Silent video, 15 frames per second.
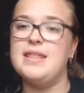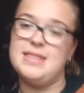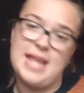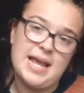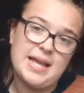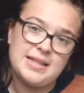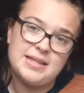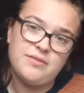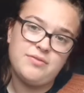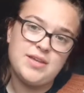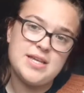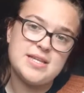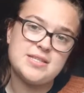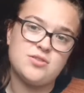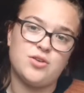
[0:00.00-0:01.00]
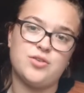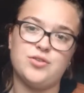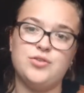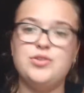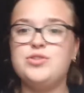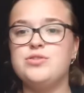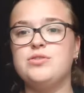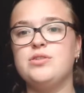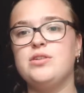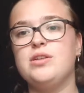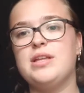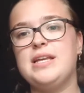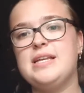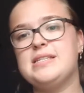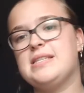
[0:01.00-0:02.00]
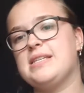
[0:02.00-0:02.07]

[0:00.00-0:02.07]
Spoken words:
negative ease or neutral ease,